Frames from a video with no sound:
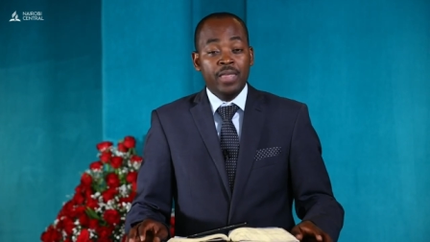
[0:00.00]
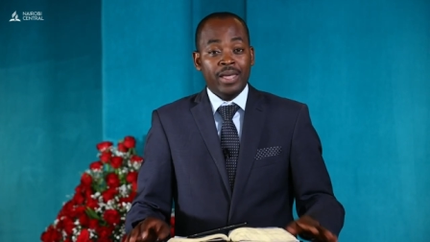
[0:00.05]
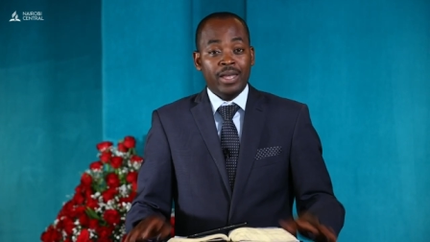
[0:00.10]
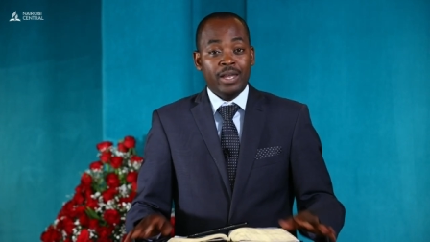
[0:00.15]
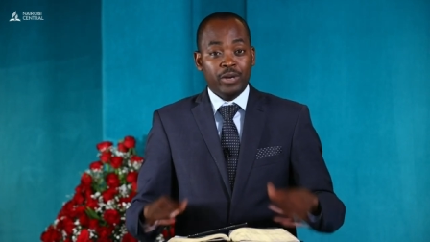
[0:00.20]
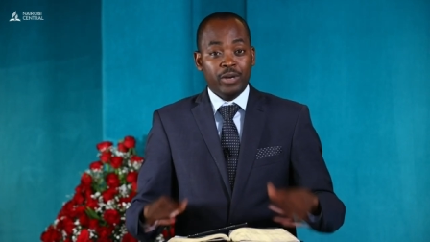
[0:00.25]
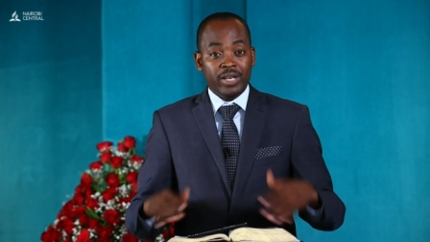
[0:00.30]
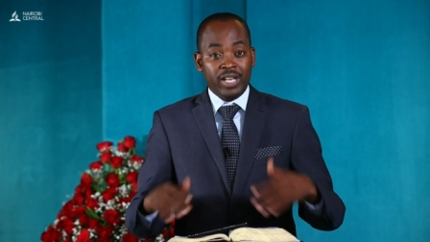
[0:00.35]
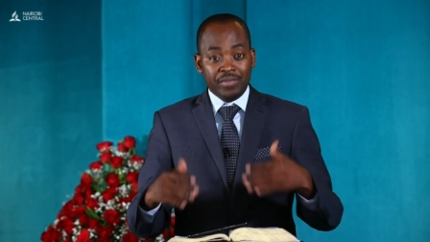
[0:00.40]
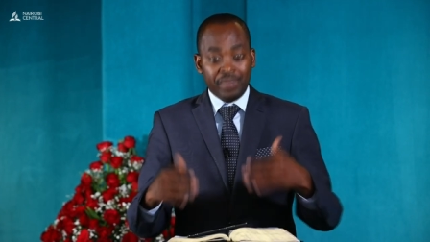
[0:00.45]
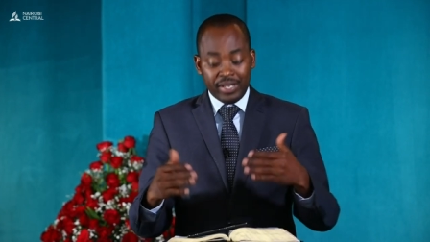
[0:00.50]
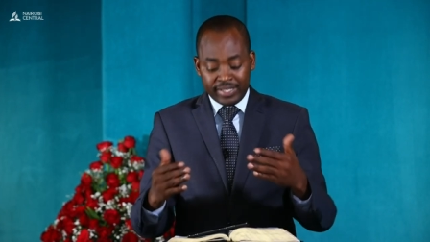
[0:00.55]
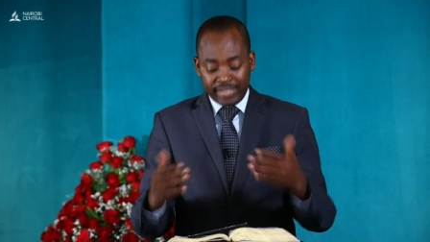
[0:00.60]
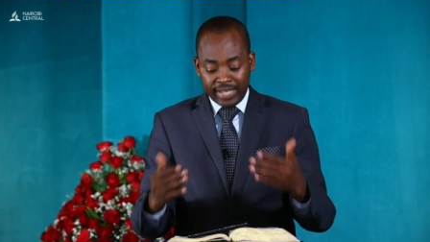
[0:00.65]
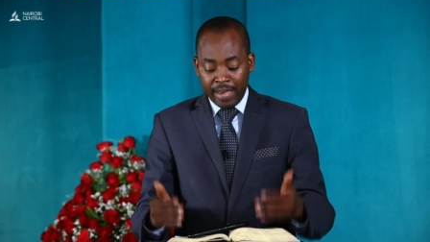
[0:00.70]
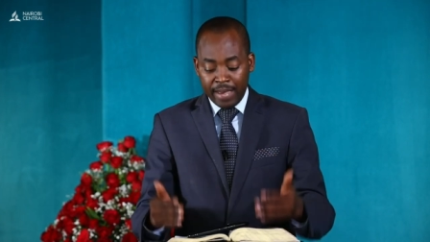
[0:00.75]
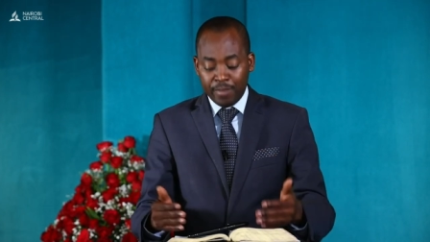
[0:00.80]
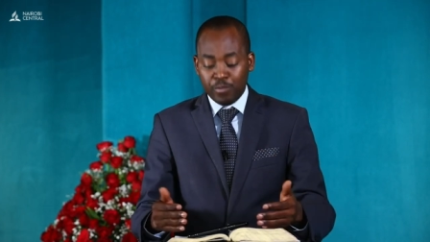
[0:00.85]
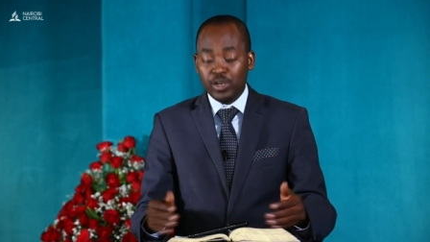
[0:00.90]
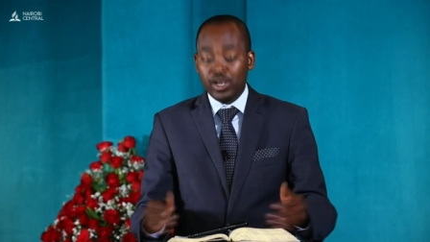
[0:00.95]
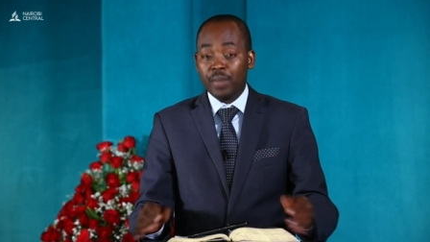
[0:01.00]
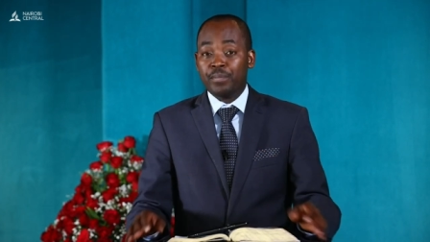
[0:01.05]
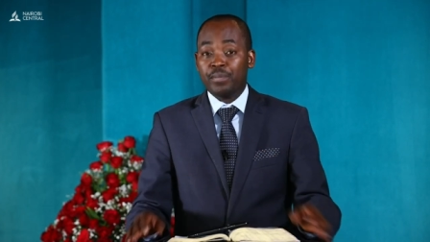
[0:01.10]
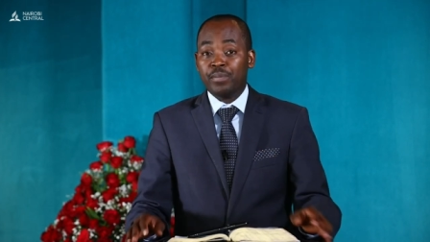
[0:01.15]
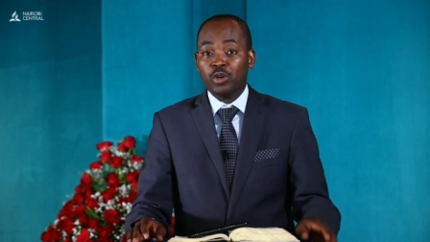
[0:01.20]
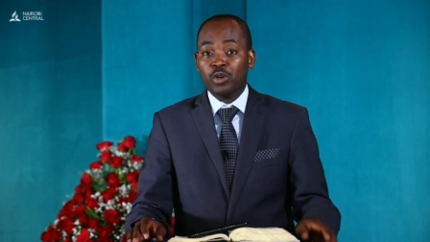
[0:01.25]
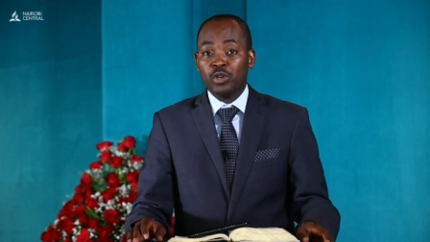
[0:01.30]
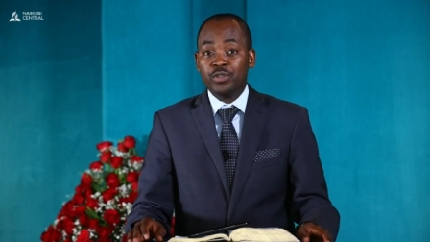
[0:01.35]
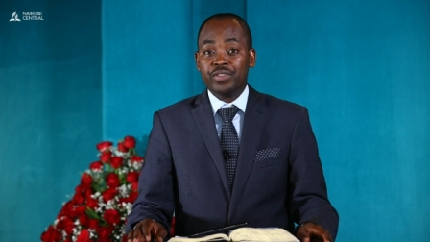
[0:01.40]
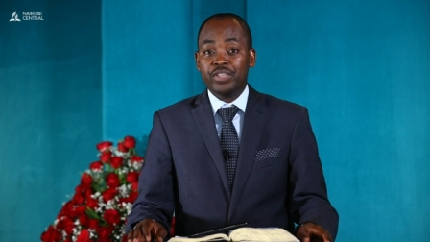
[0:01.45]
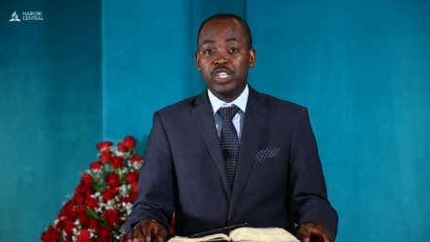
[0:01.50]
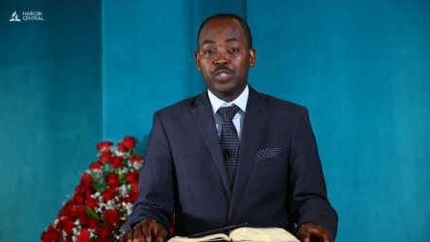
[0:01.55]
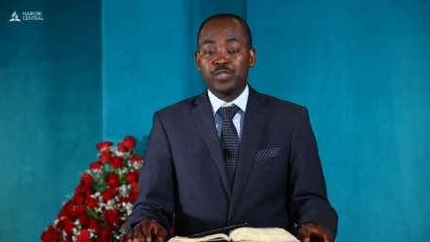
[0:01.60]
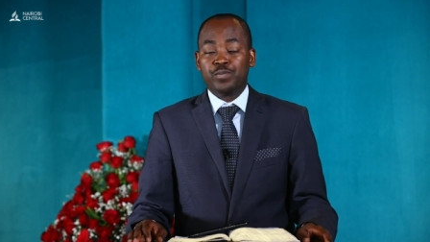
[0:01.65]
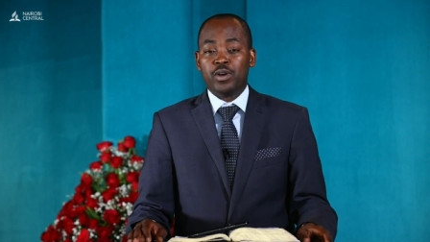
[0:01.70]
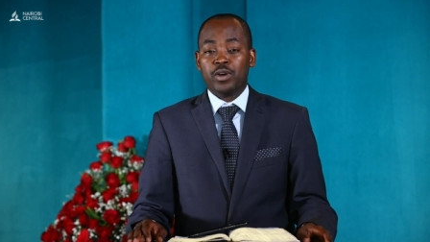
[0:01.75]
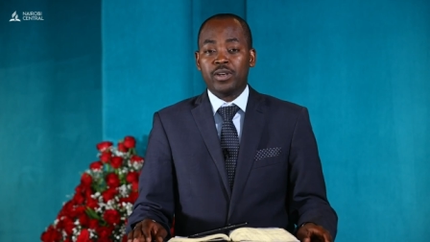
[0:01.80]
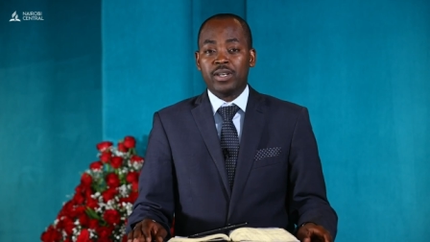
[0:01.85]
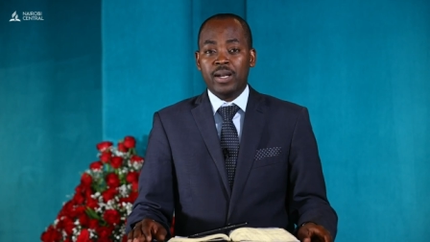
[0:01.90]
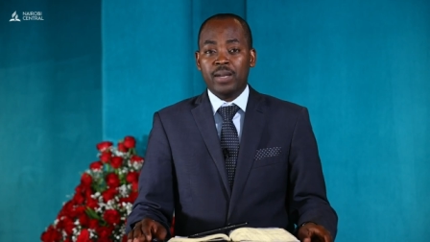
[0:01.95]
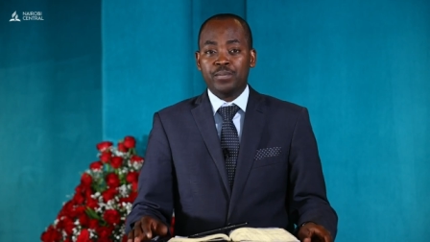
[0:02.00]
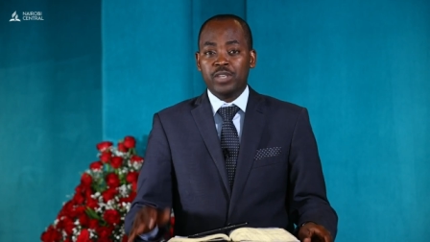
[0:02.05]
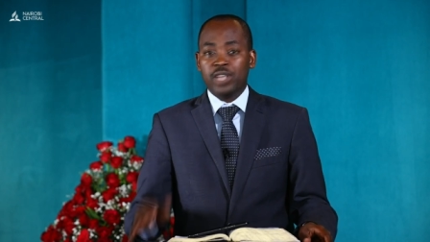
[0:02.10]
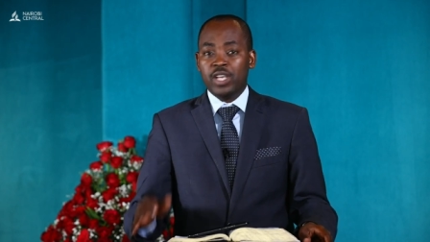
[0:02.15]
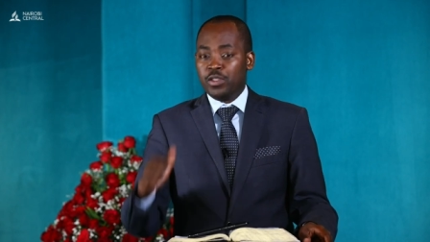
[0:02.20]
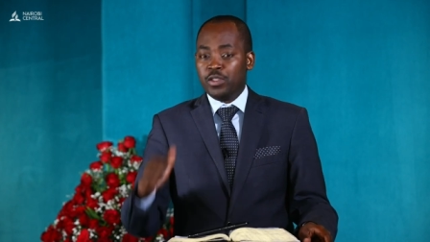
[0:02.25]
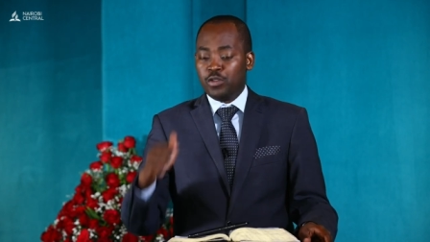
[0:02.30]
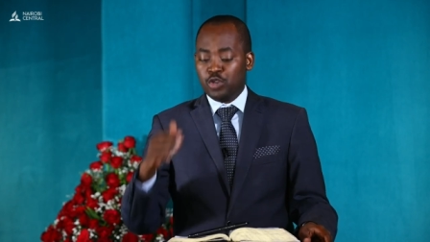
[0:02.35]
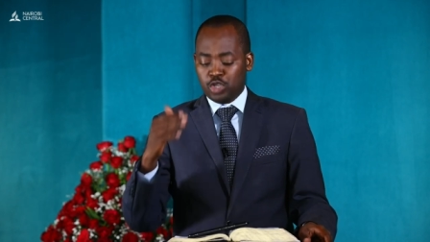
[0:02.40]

that whenever time we upload these programs,